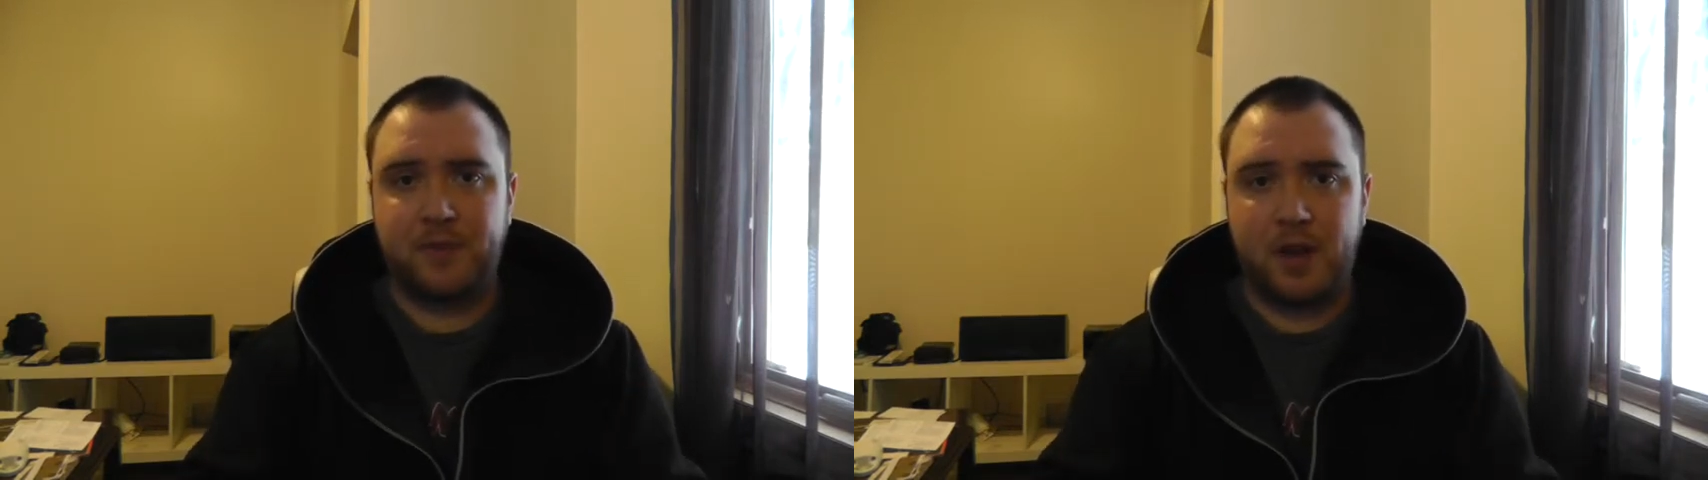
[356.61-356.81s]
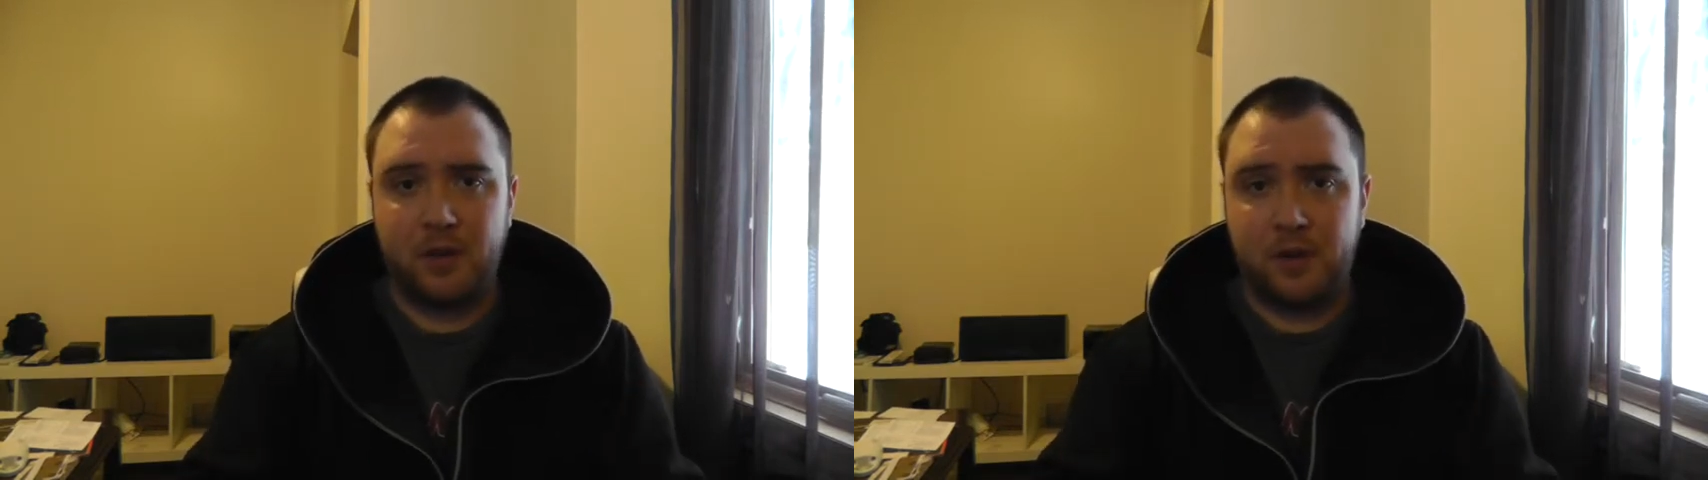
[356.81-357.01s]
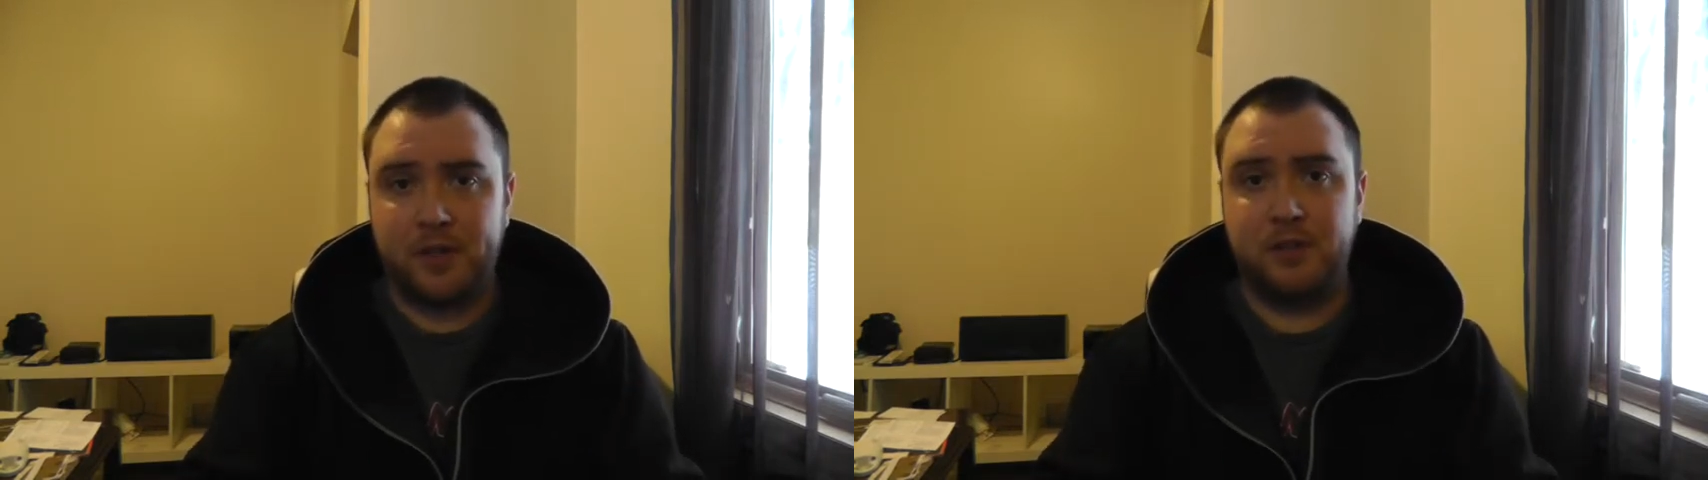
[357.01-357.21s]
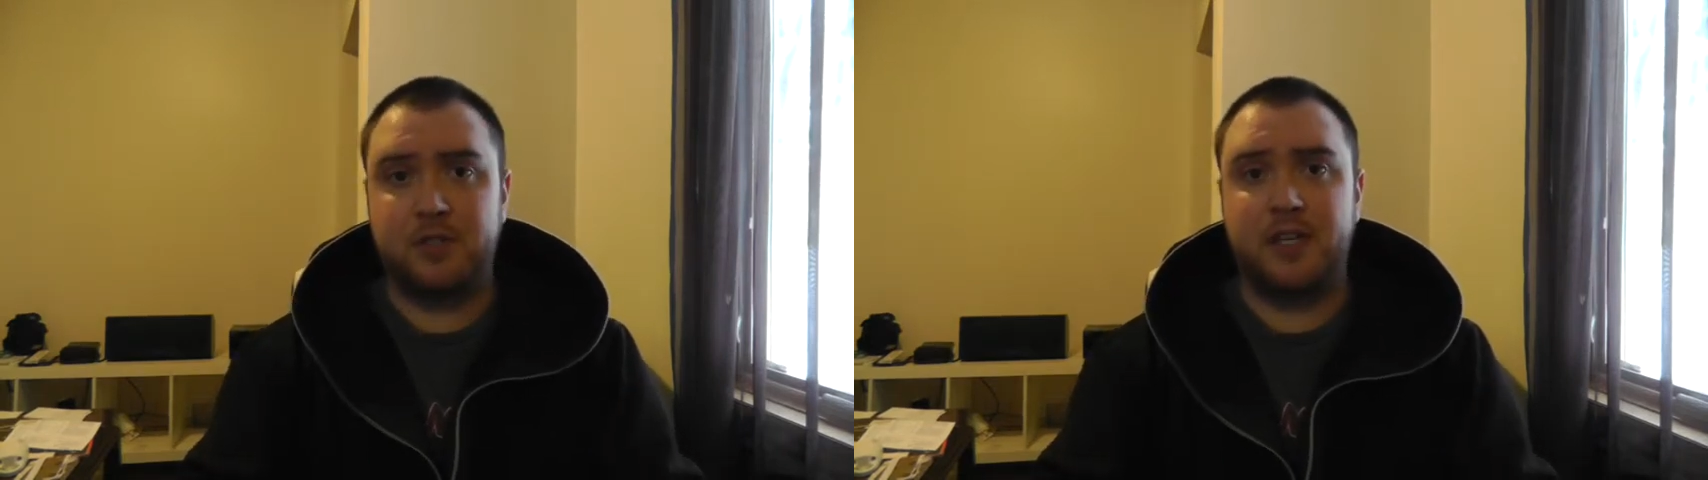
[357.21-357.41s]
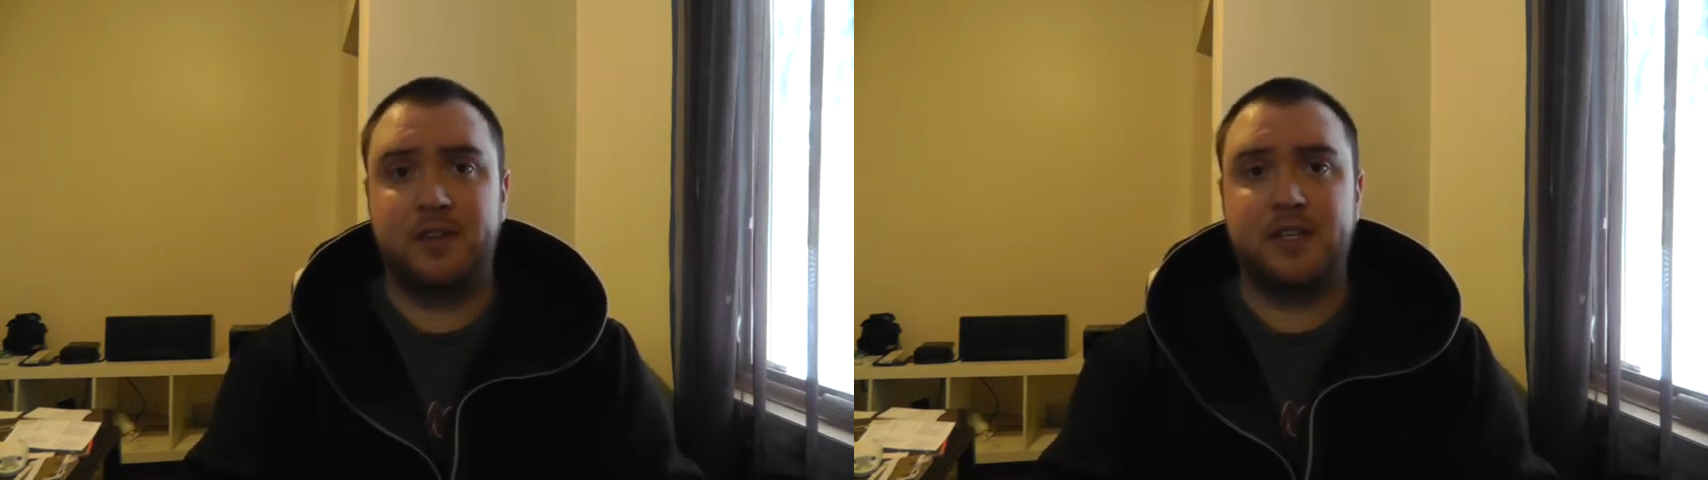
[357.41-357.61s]
how long do you
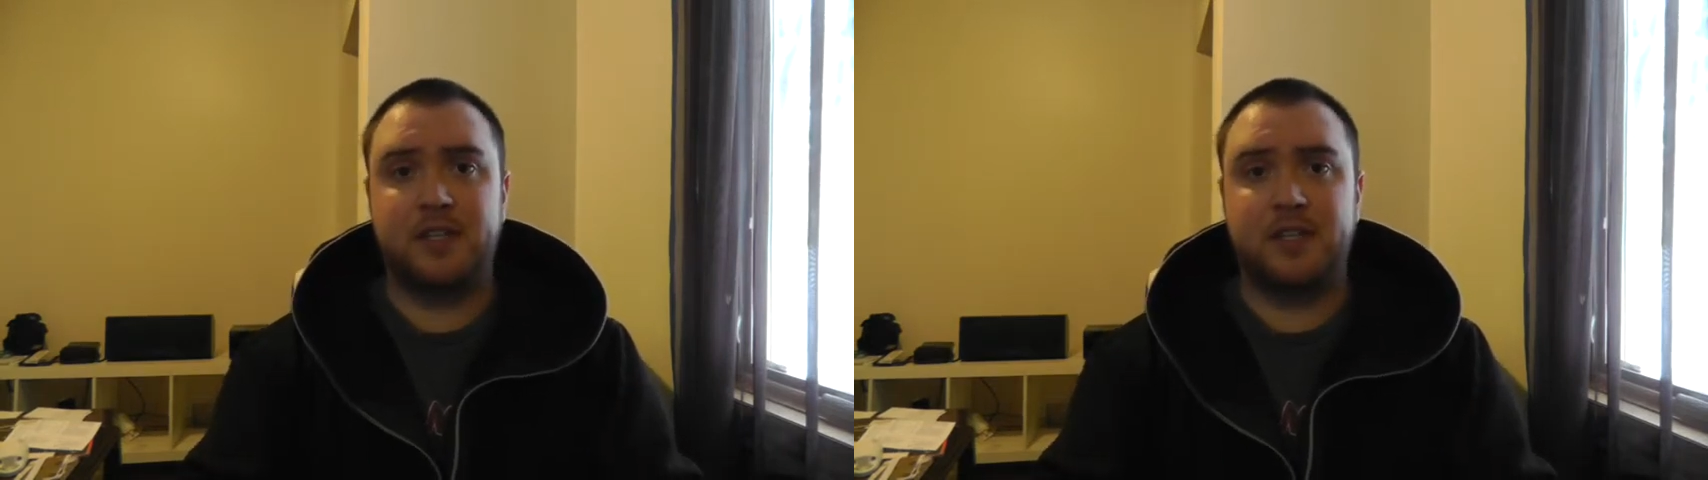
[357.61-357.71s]
stay on that